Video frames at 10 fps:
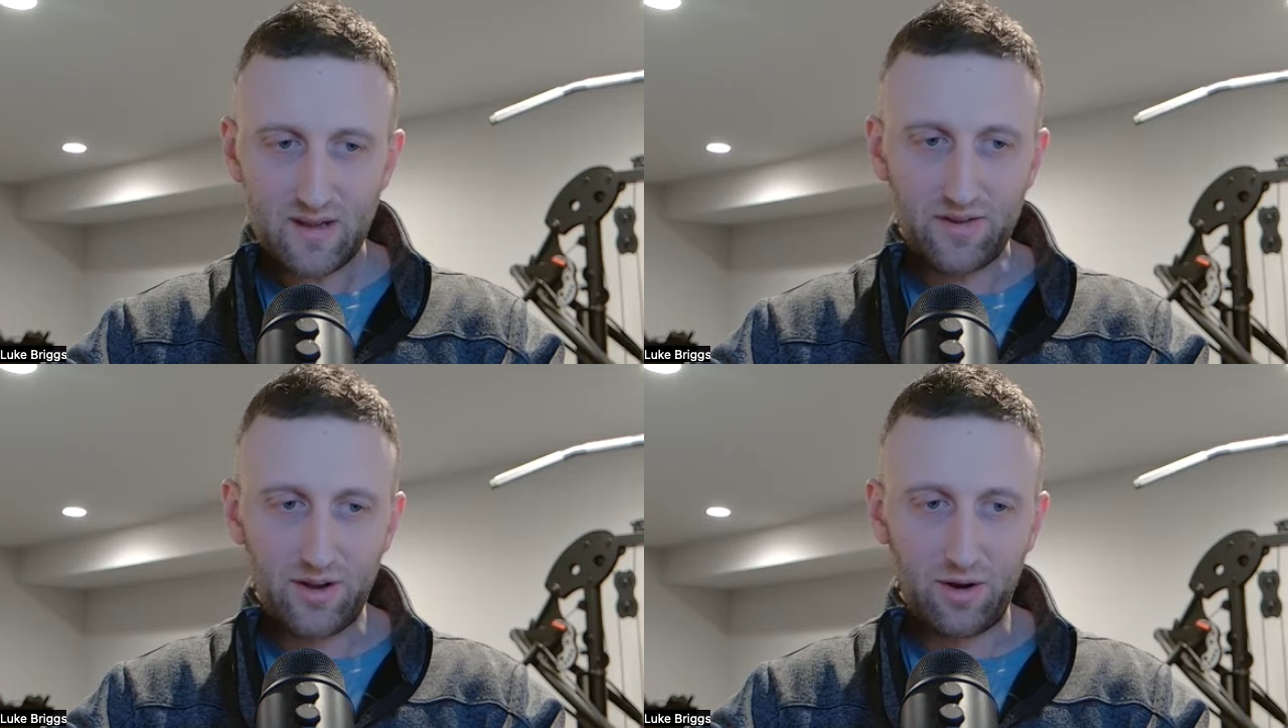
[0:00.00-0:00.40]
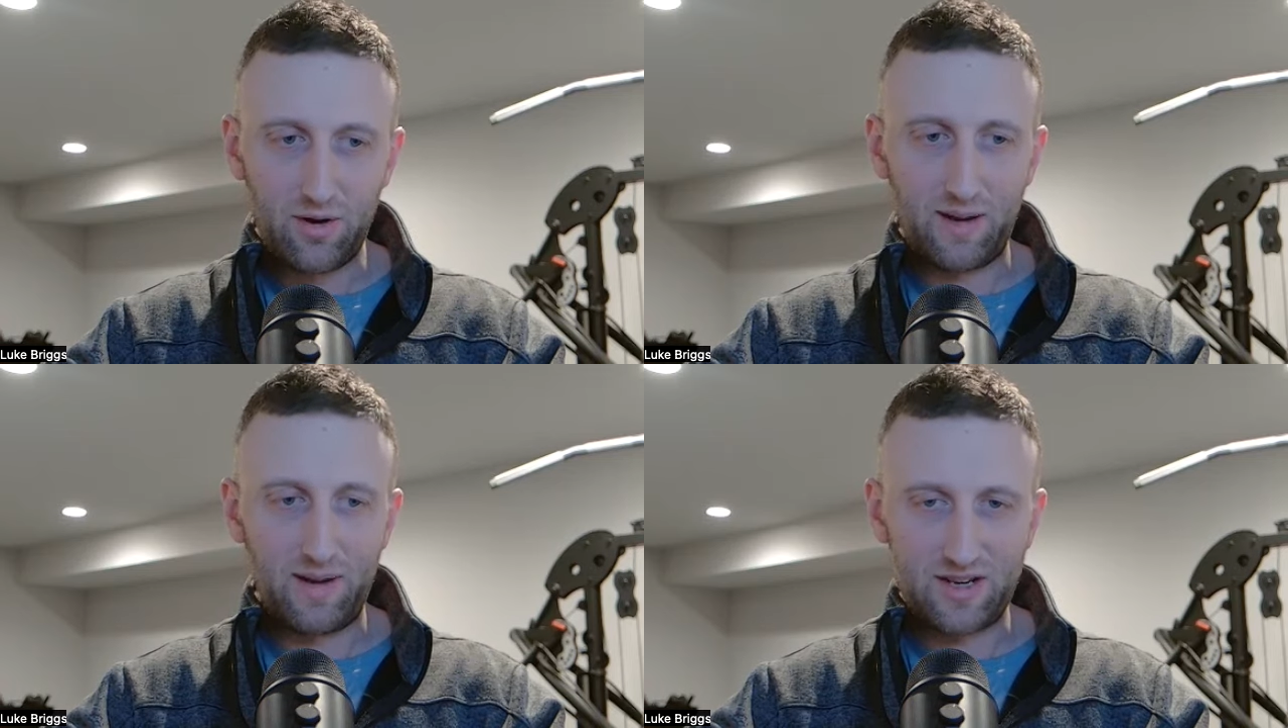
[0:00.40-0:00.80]

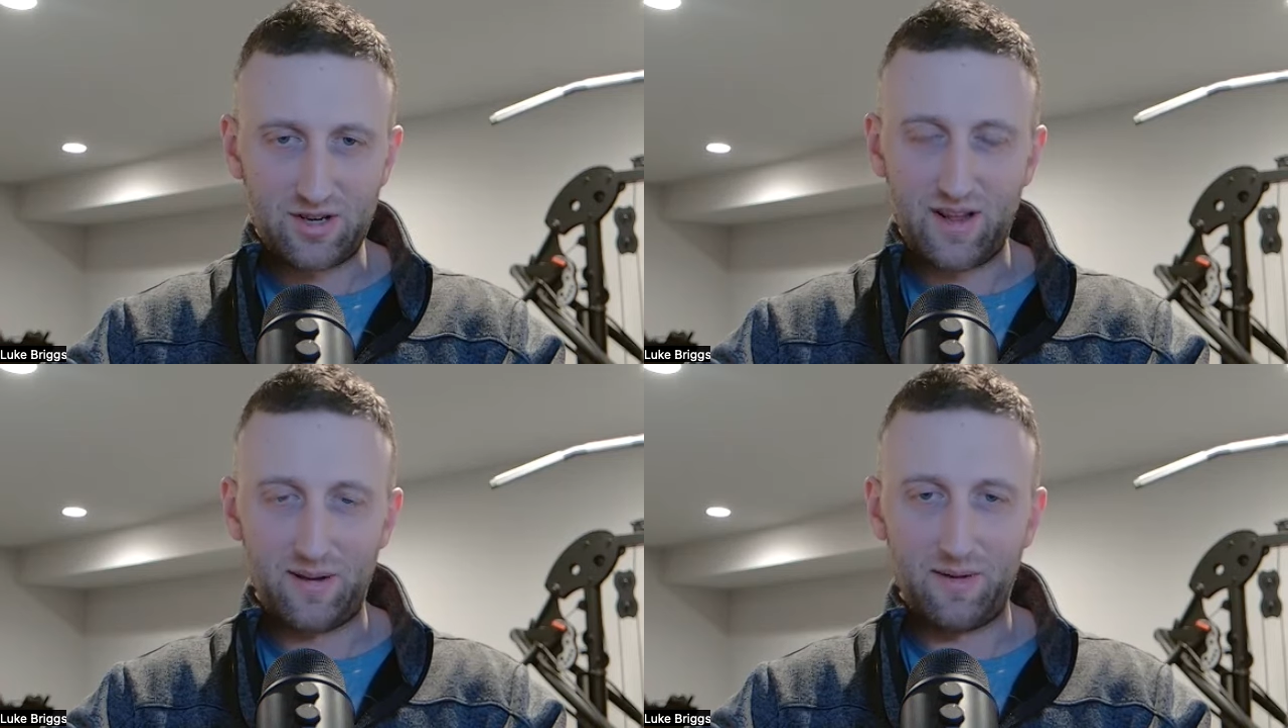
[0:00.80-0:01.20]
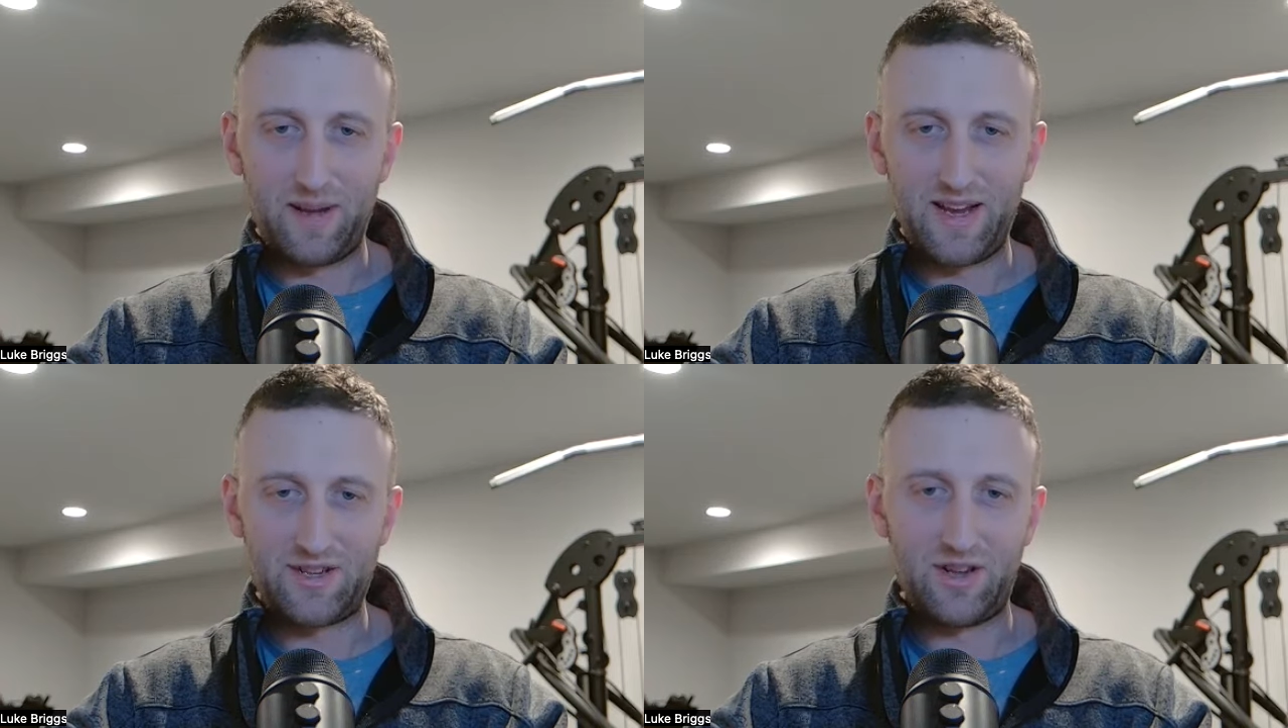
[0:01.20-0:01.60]
So I make sure that I'm
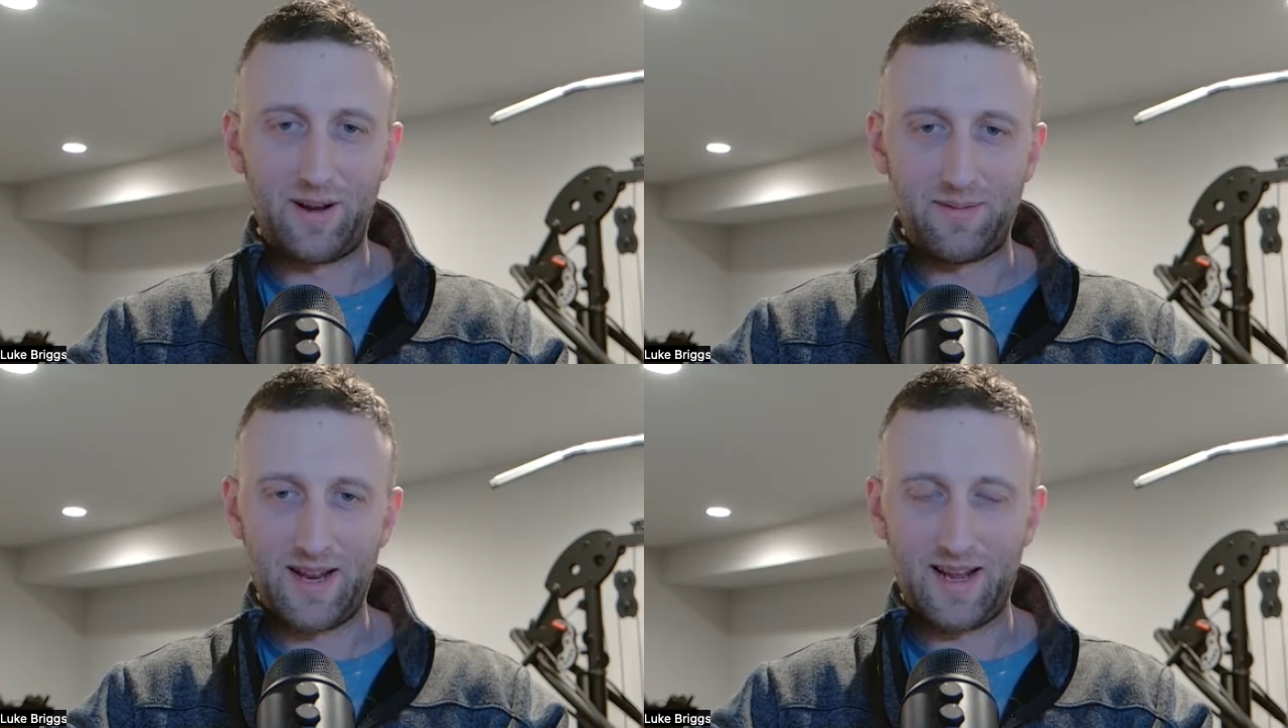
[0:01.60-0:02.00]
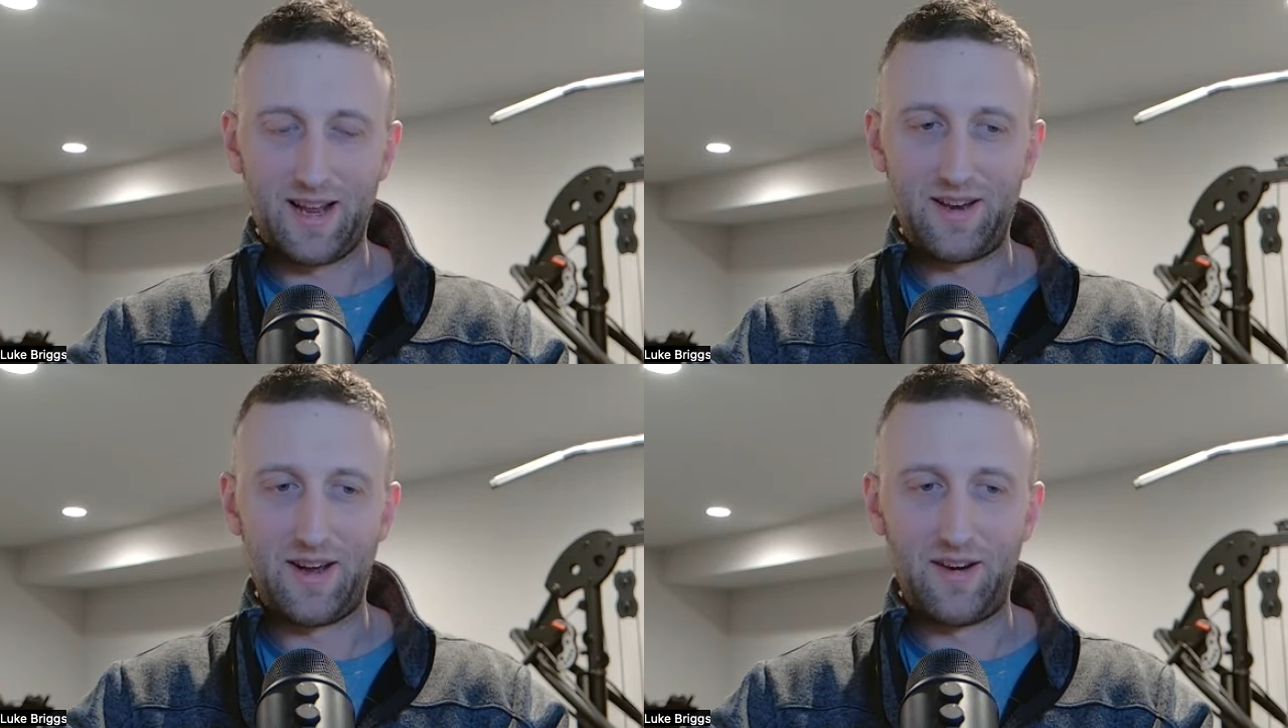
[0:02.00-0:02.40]
making sure that I'm getting
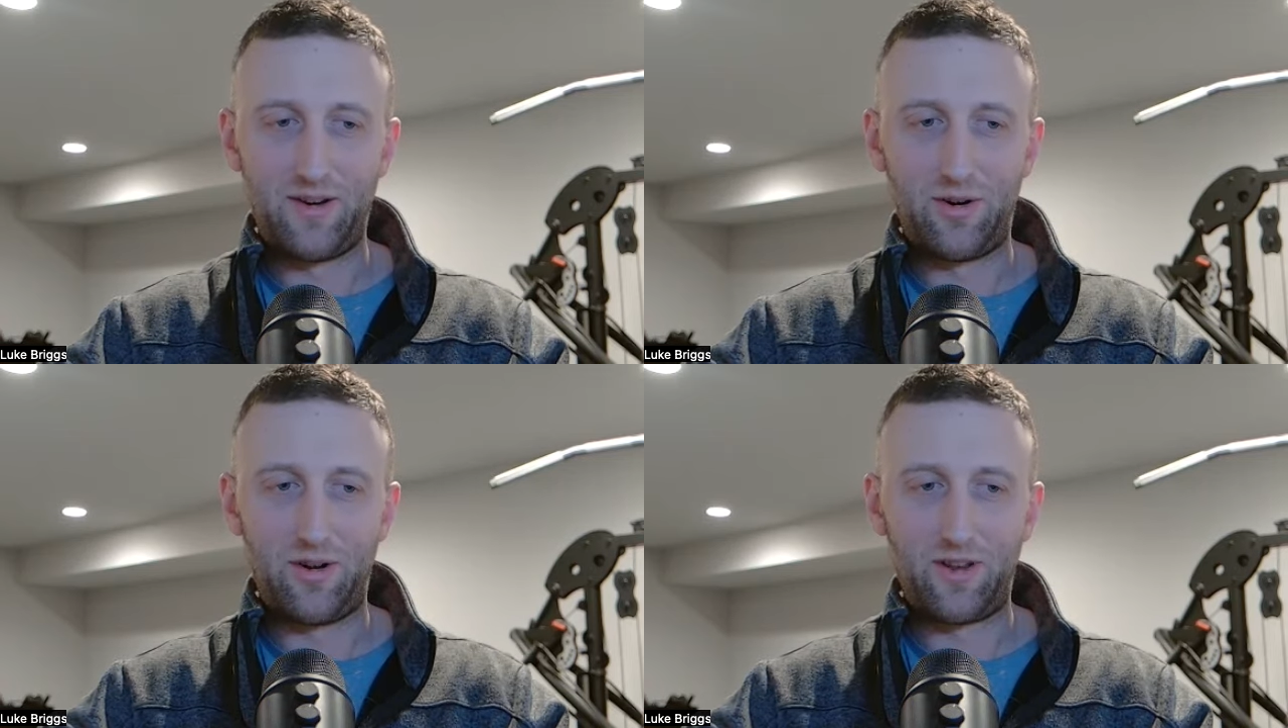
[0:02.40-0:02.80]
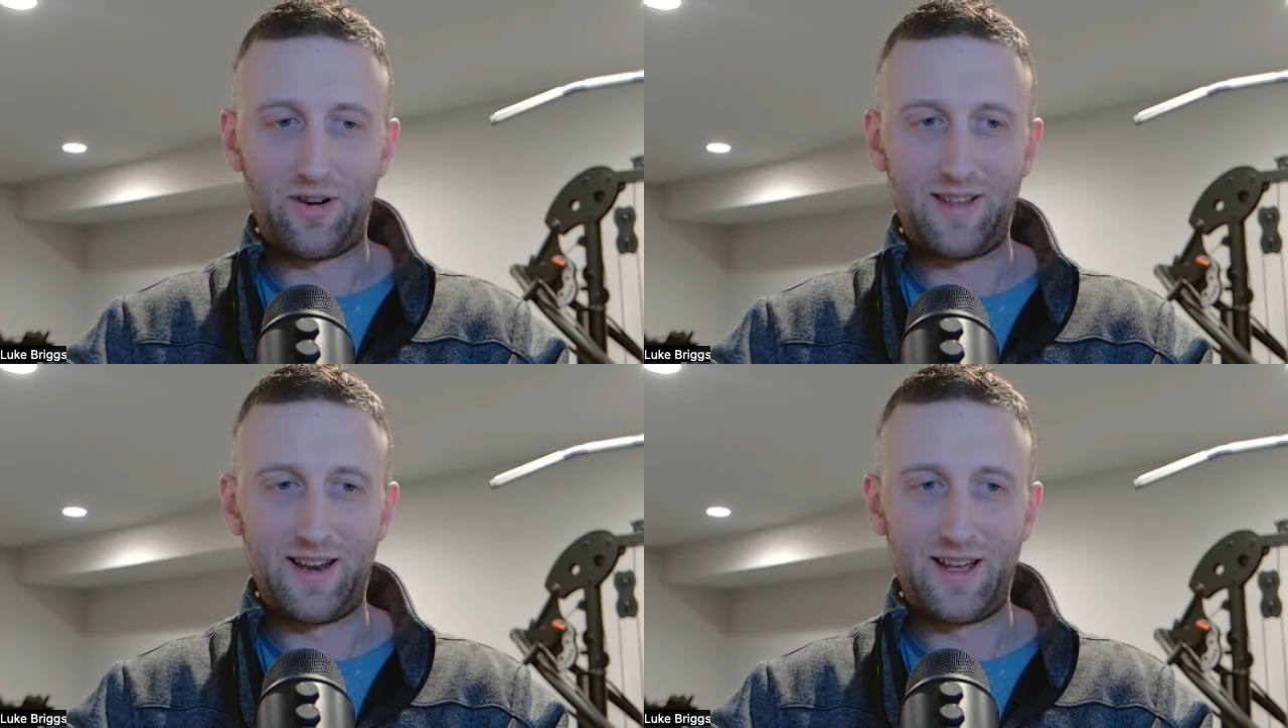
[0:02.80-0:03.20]
it done
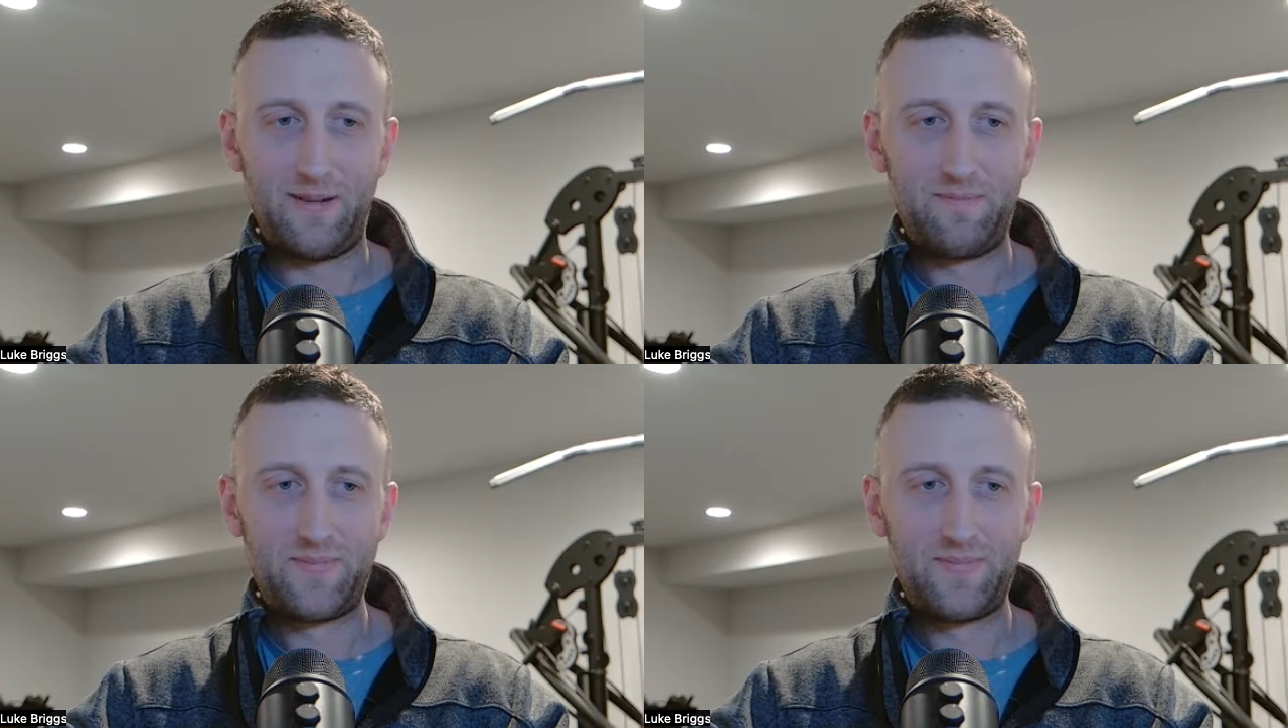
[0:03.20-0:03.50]
earlier in the day.